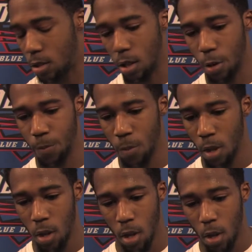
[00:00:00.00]
So
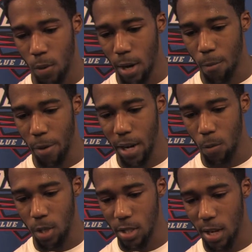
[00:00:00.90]
without Brandon,
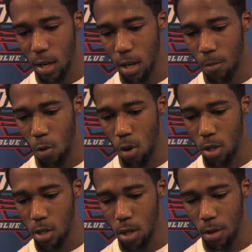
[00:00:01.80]
we just got to come more
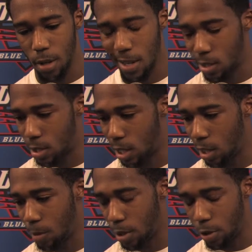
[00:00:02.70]
as a as a
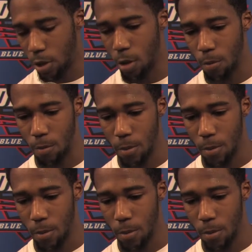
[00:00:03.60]
team and you know